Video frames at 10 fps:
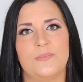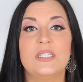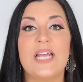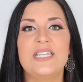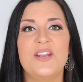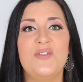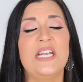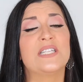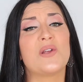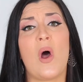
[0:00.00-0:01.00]
This
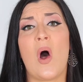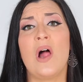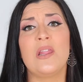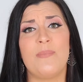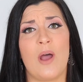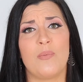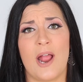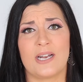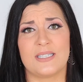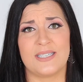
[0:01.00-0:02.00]
activity is all about
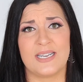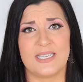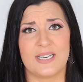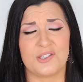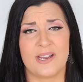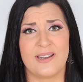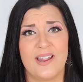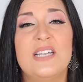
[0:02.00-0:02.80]
practicing addition.